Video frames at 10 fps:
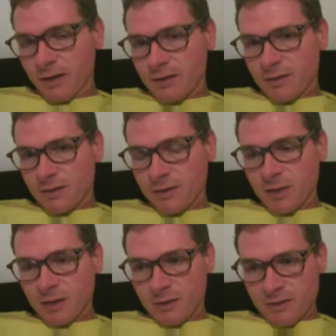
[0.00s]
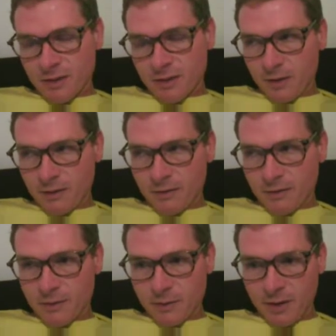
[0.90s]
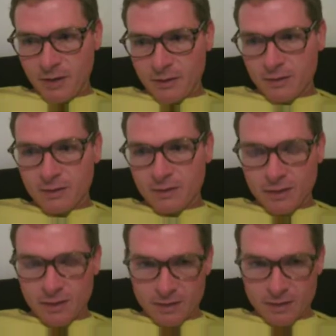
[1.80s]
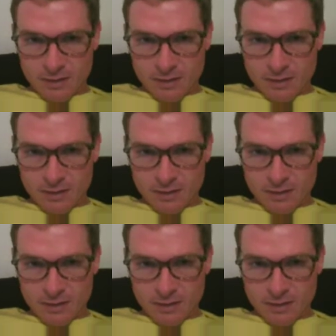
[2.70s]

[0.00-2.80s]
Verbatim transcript: So I mean, it looks like we have three uh,